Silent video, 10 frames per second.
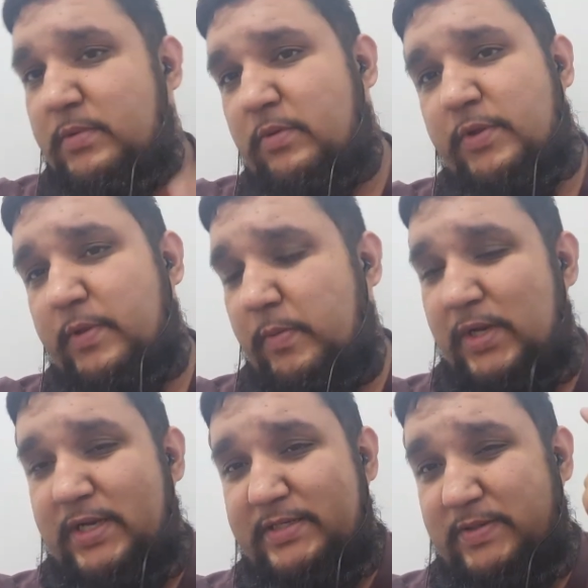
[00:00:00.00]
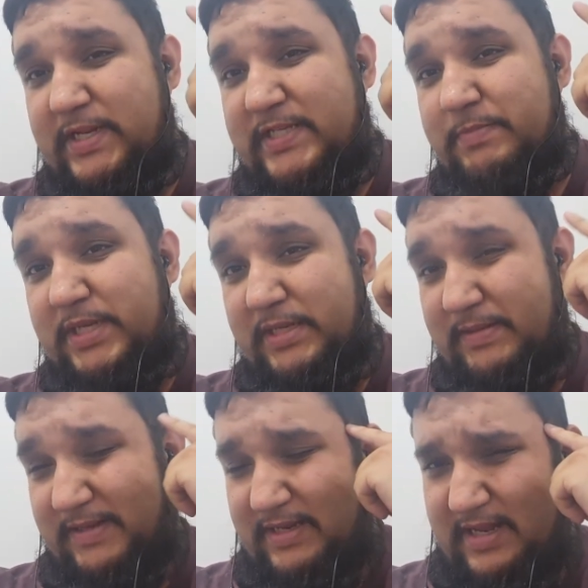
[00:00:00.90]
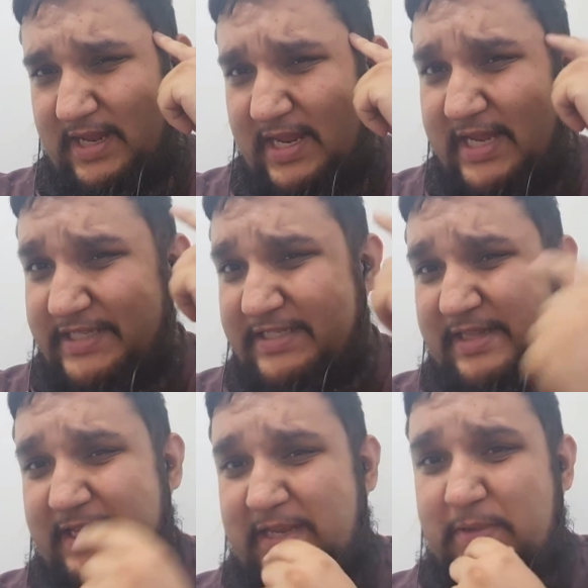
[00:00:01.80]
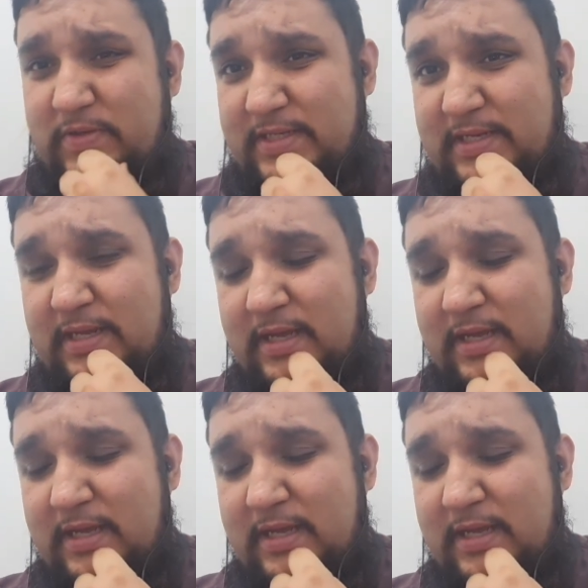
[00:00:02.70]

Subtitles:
Otherwise, it takes me ages to think about it.